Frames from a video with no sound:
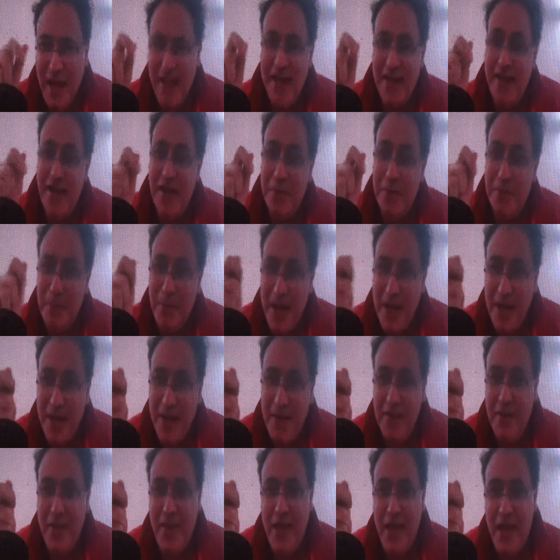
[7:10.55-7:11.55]
And
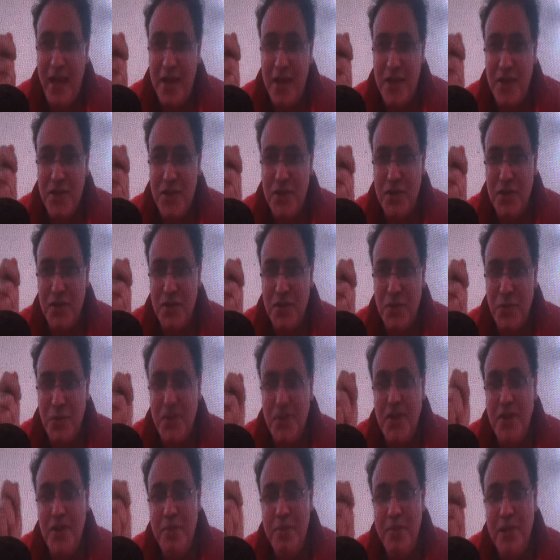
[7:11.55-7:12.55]
combine that
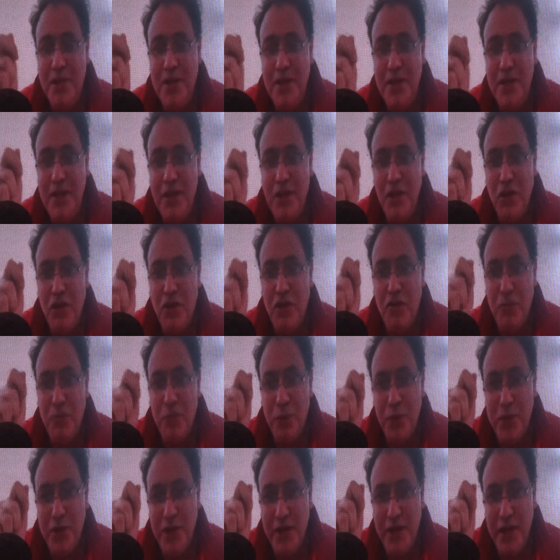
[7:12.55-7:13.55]
with the ability
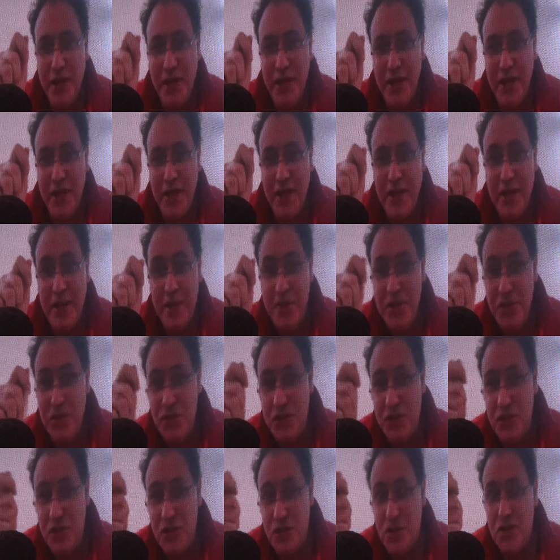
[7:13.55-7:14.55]
of putting
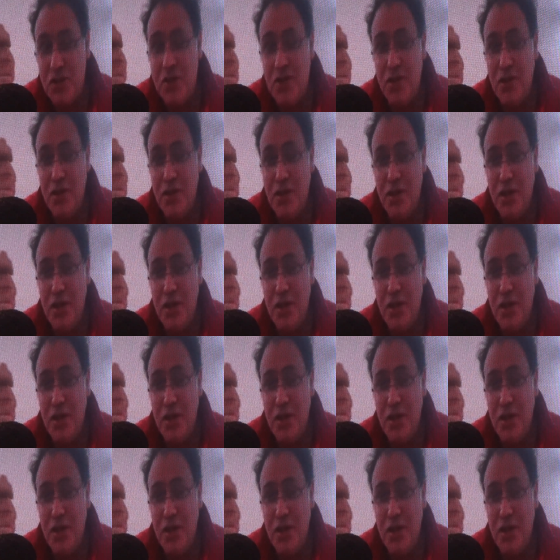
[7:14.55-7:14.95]
images,